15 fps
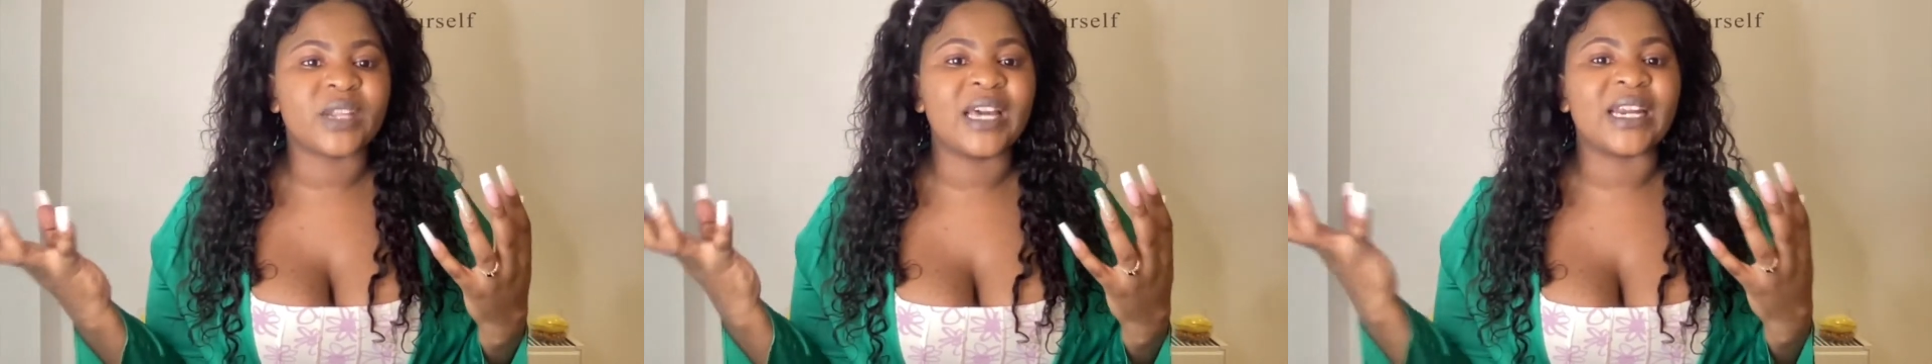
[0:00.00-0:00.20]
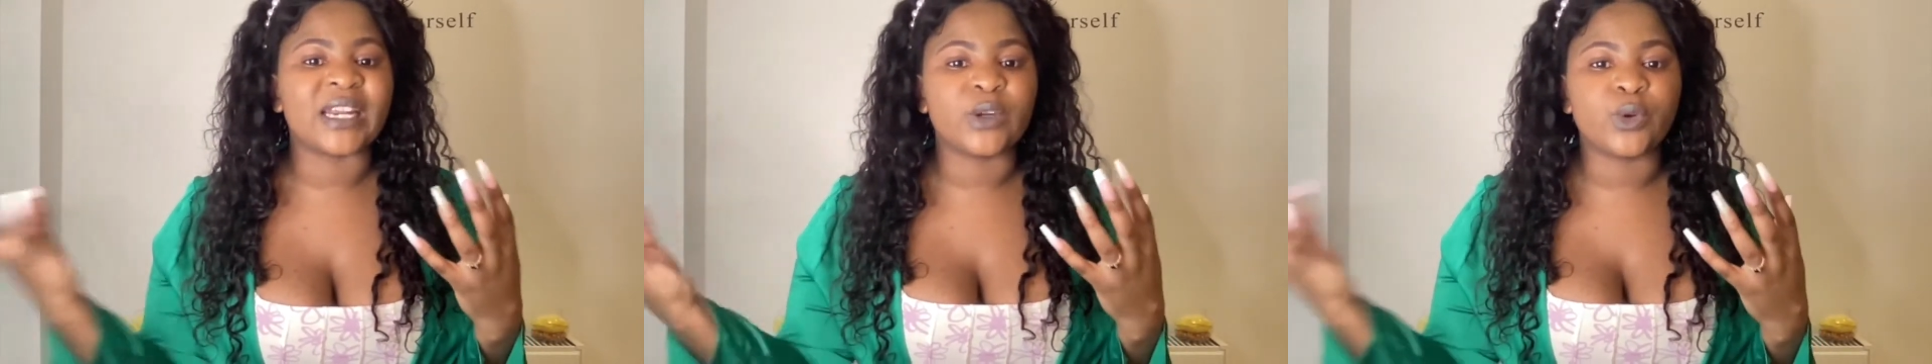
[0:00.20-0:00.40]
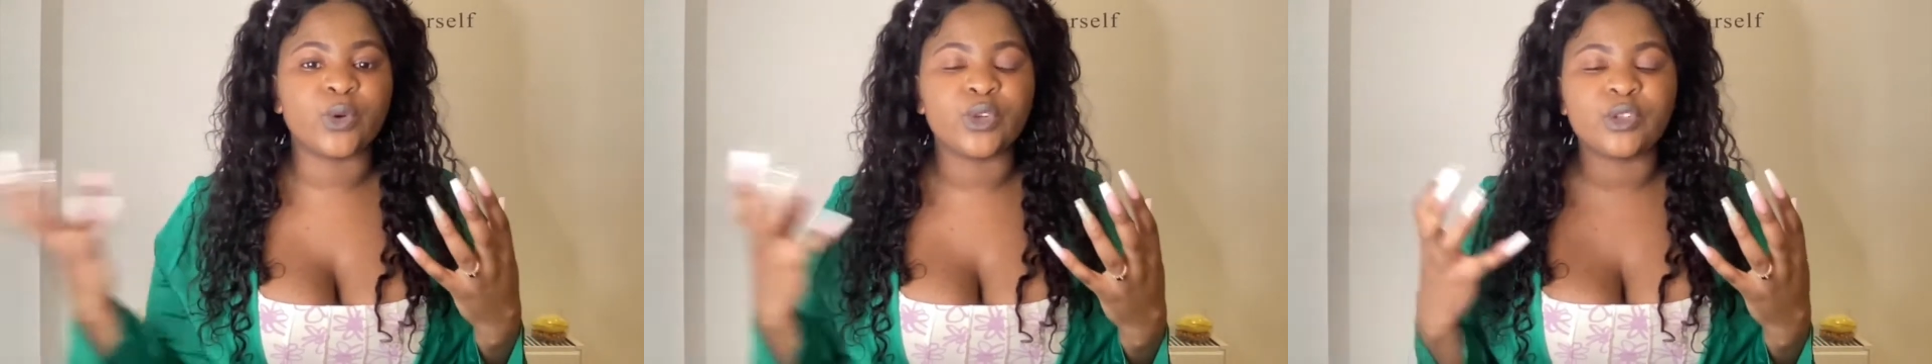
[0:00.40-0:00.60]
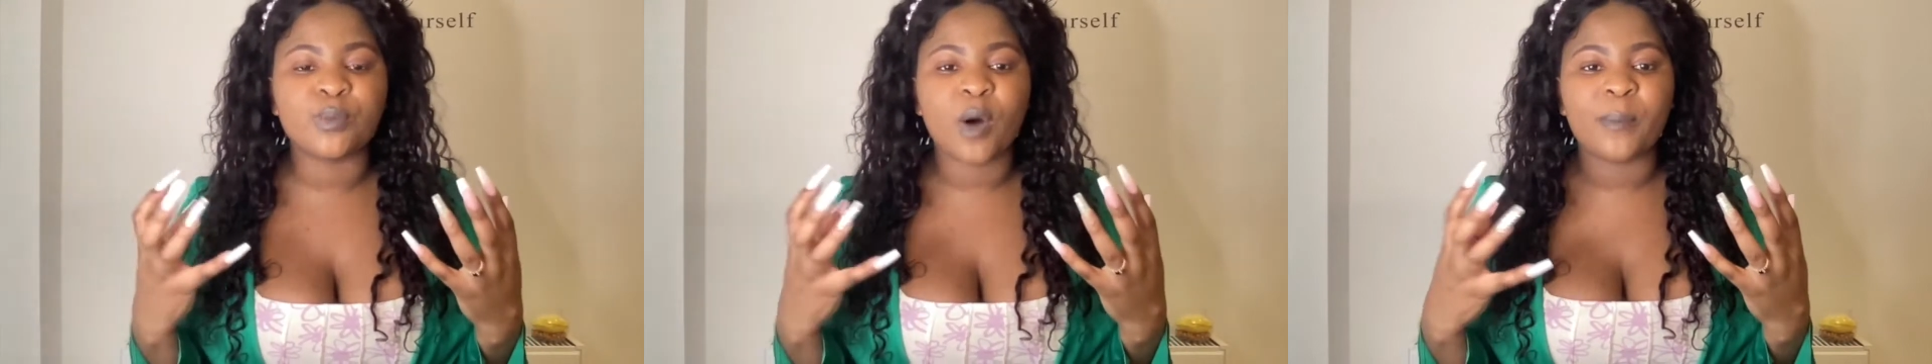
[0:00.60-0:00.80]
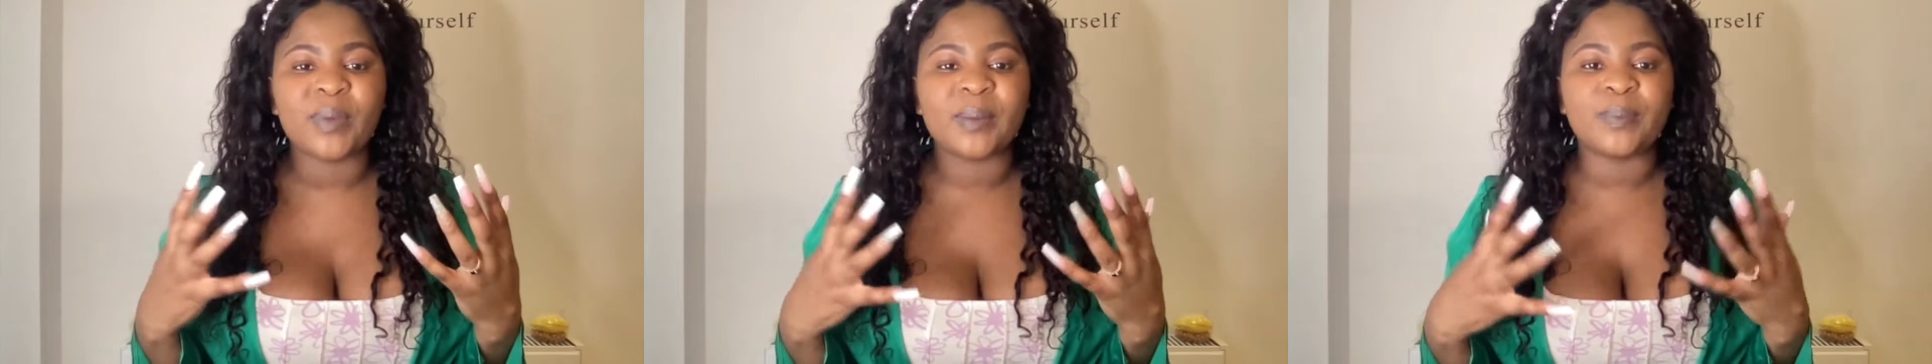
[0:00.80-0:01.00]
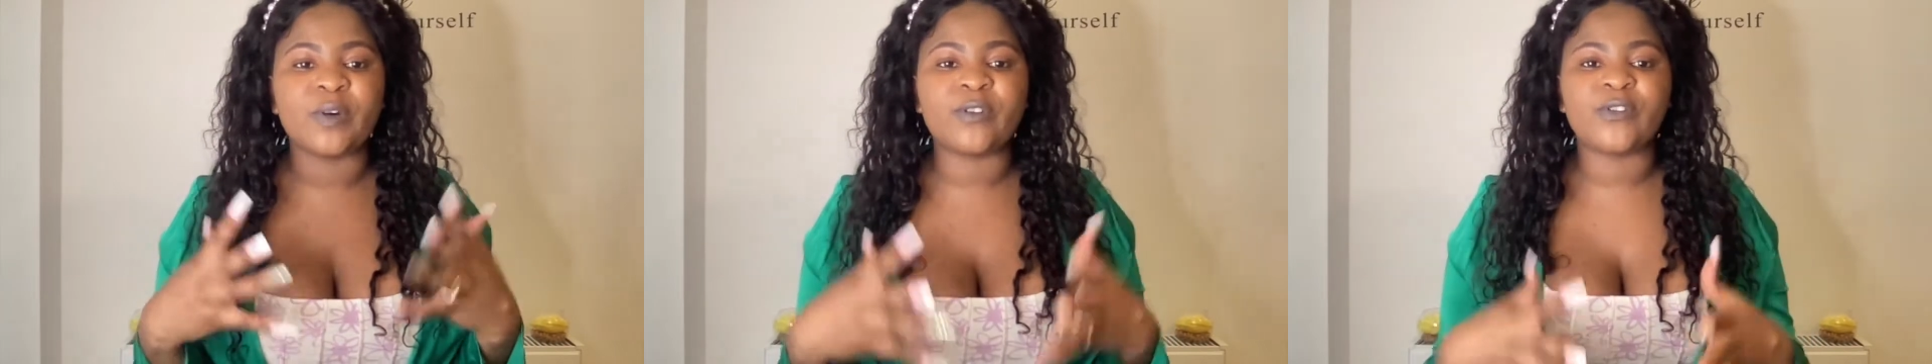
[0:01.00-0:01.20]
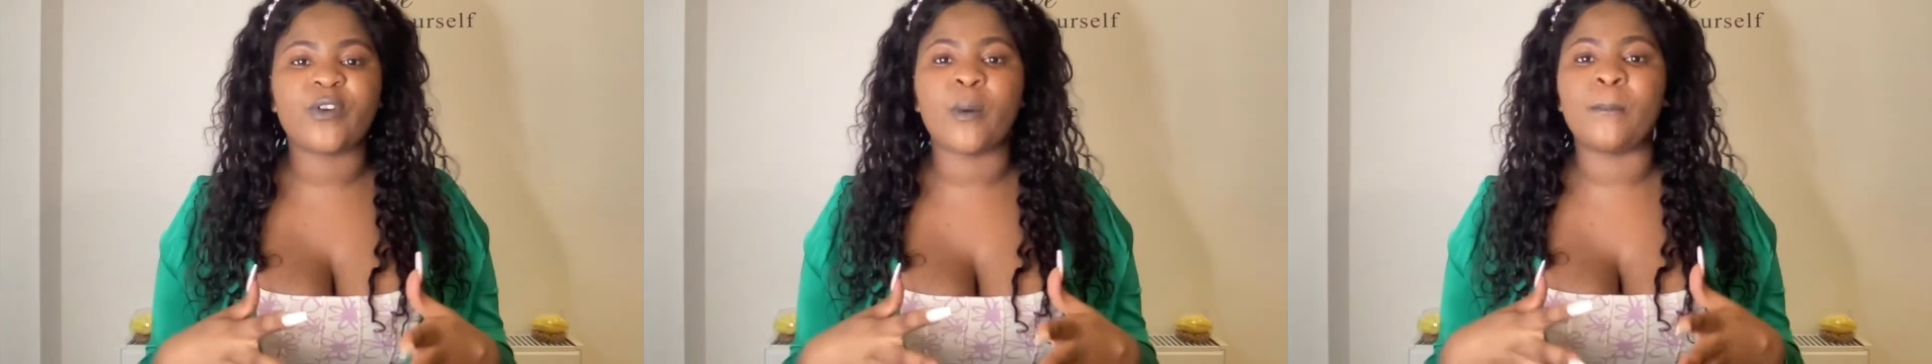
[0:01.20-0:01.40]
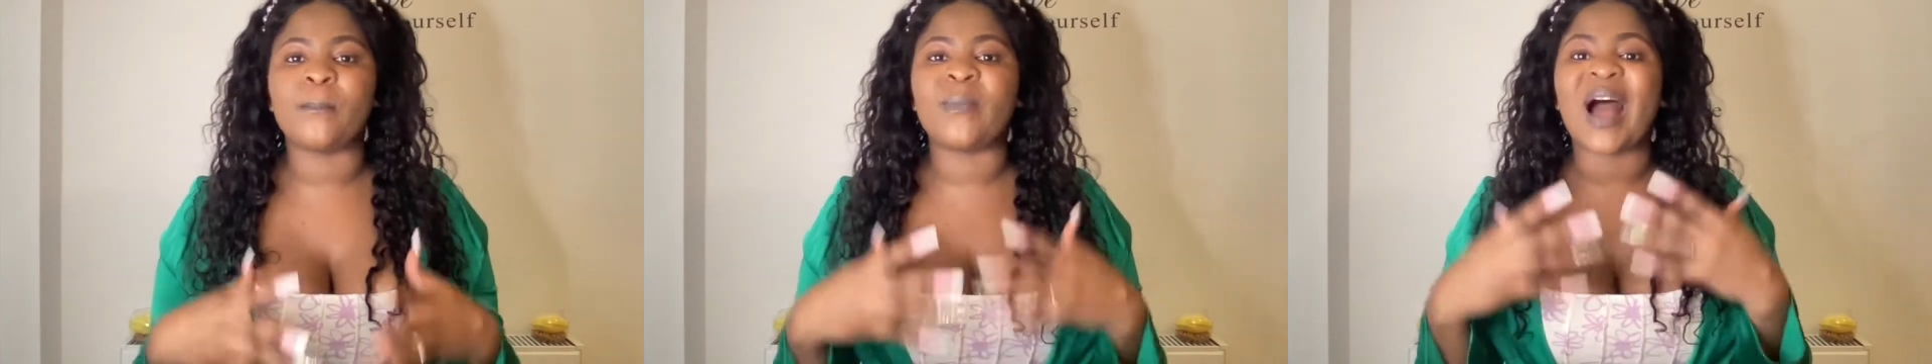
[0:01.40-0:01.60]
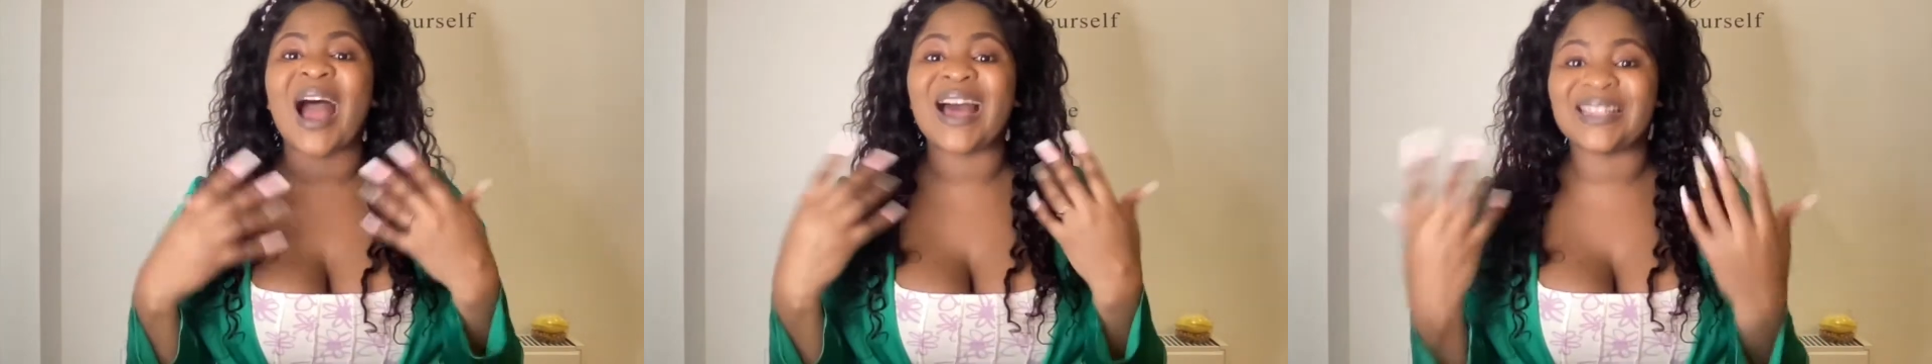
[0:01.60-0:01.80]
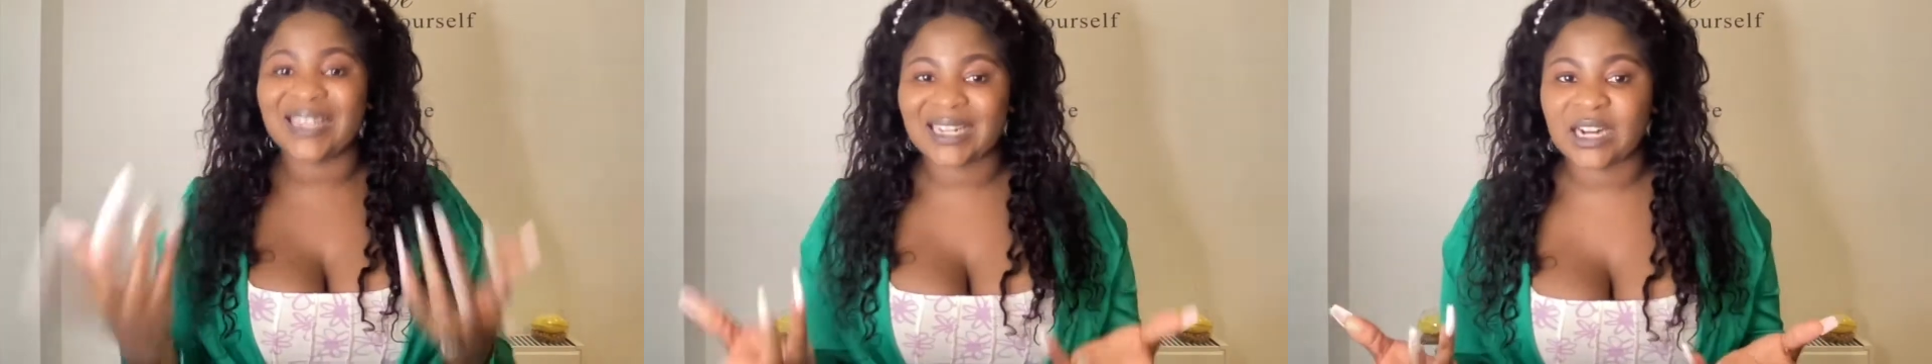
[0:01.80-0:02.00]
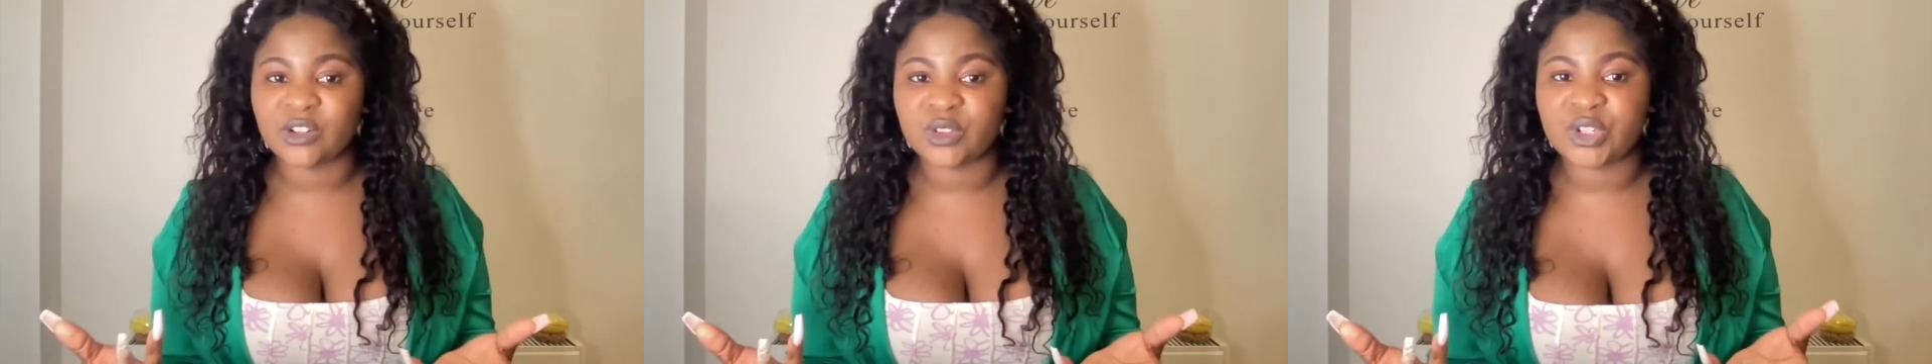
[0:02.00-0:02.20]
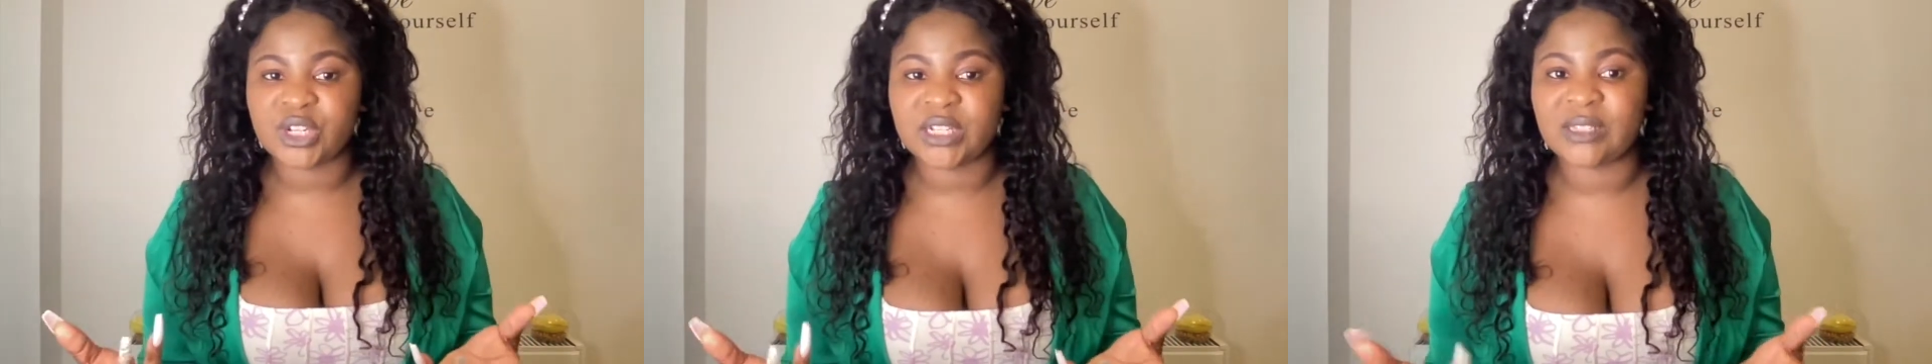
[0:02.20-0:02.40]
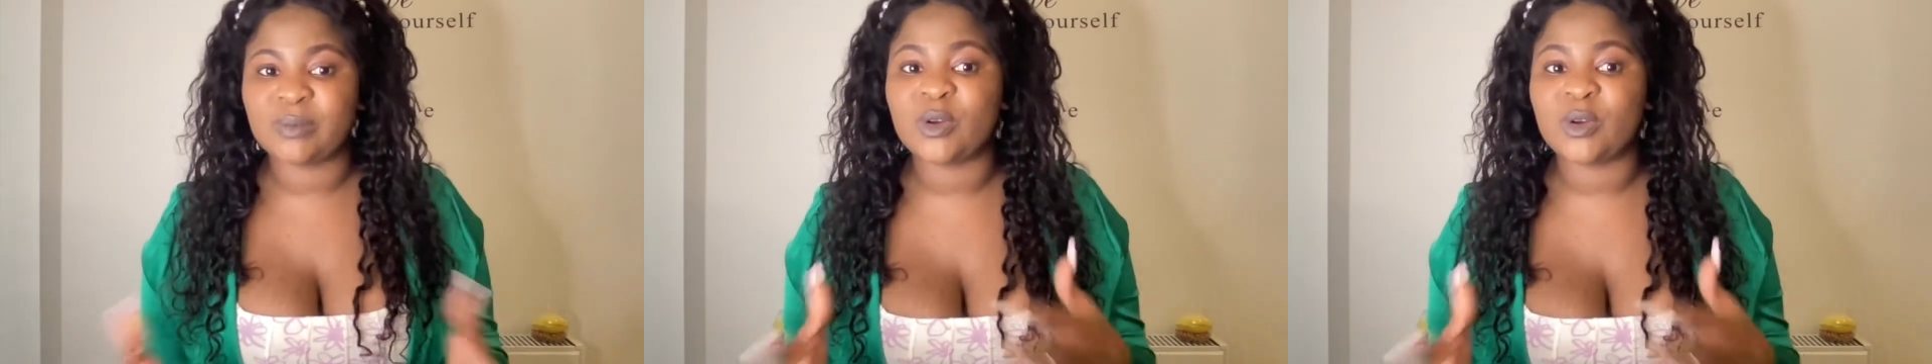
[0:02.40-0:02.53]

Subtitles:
recruit more people from other countries,